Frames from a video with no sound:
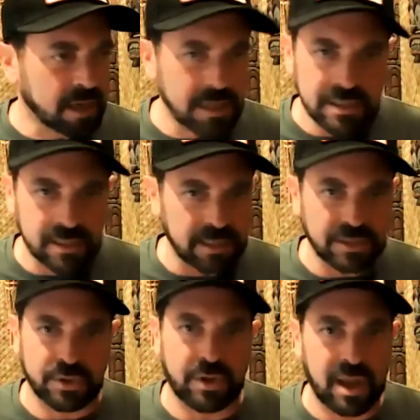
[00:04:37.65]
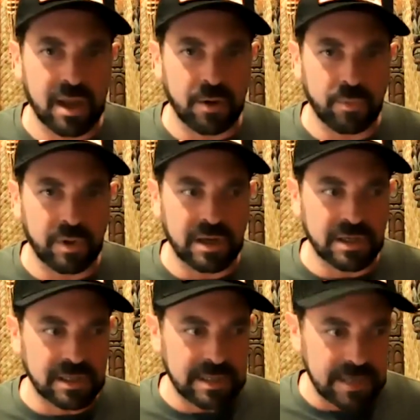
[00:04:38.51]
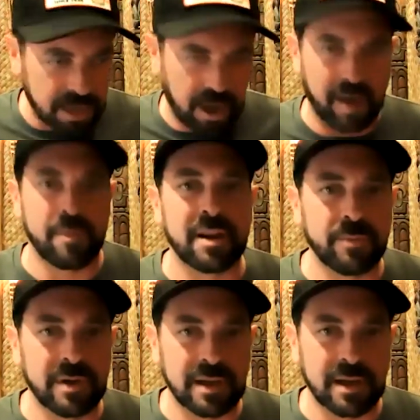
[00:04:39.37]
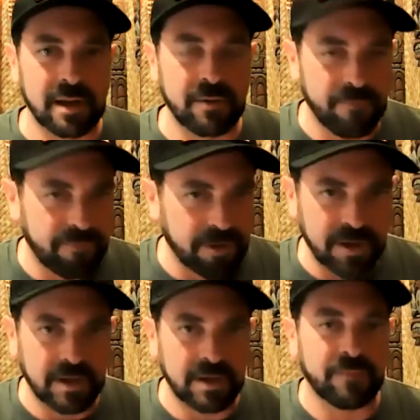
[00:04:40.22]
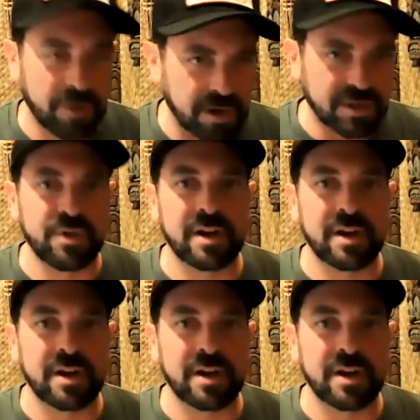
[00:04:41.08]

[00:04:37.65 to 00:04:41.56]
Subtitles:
And he's like, that's okay. We just need comedy. We need funny, fresh, new